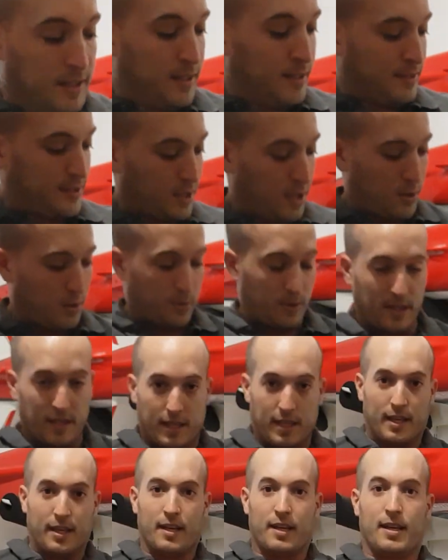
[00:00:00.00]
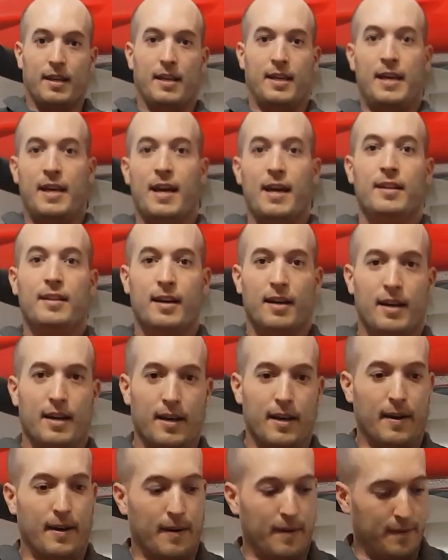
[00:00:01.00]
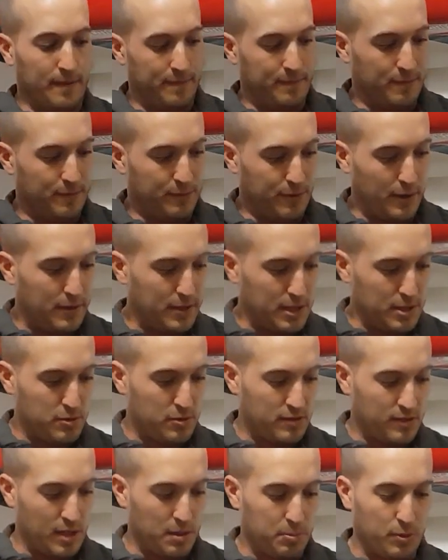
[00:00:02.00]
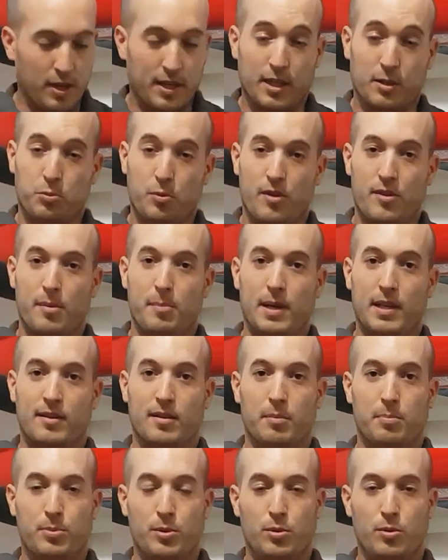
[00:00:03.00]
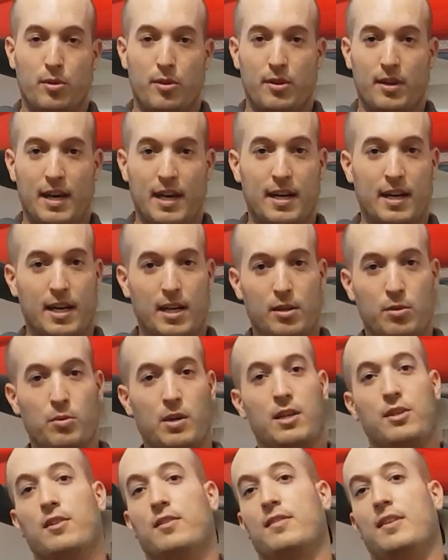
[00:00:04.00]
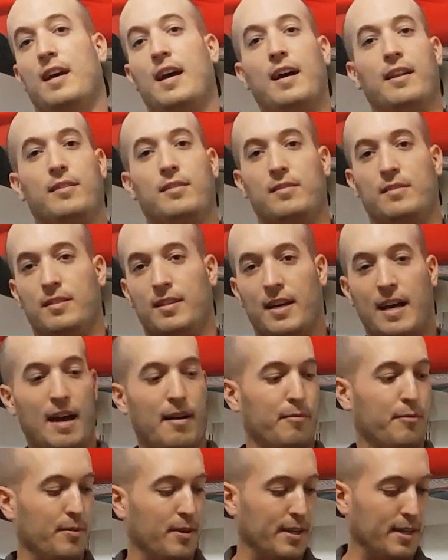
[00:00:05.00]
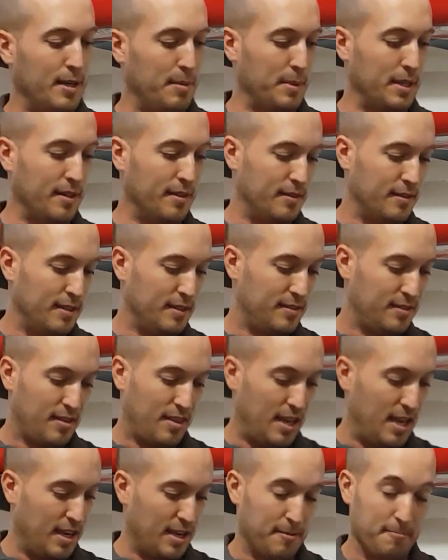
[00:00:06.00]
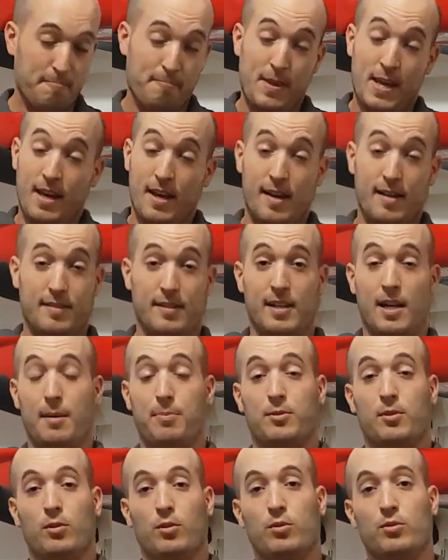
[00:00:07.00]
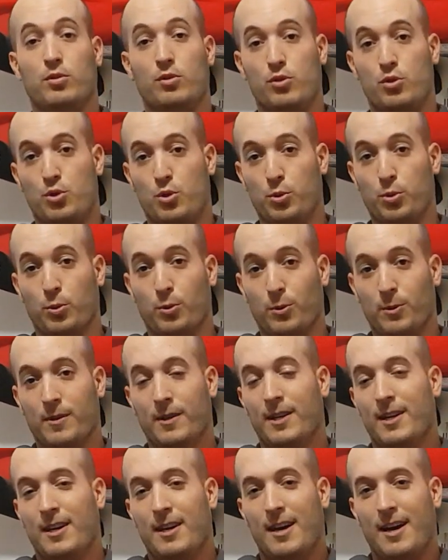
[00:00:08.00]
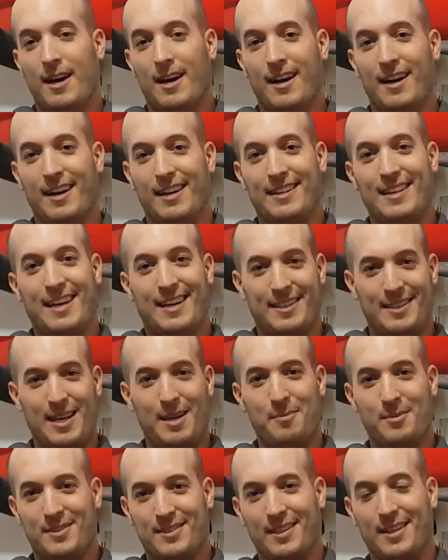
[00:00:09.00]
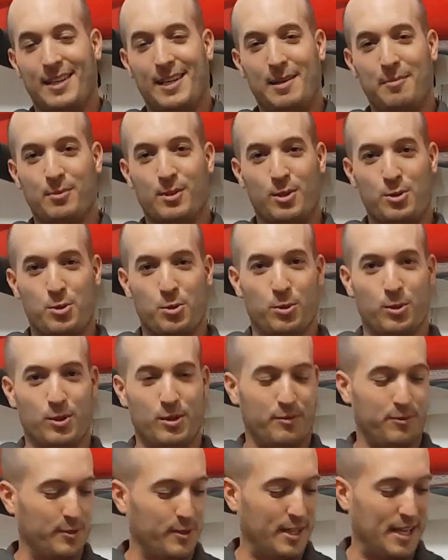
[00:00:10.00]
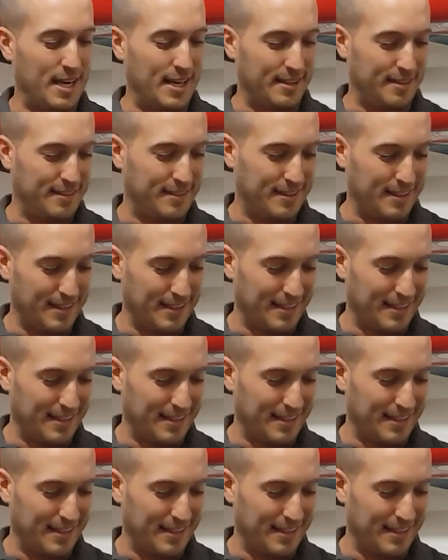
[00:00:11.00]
So, he had a very interesting product with him at the booth, and I knew I just had to have one. I mean, this thing is an absolute jewel. I nicknamed Salim the jeweler for that,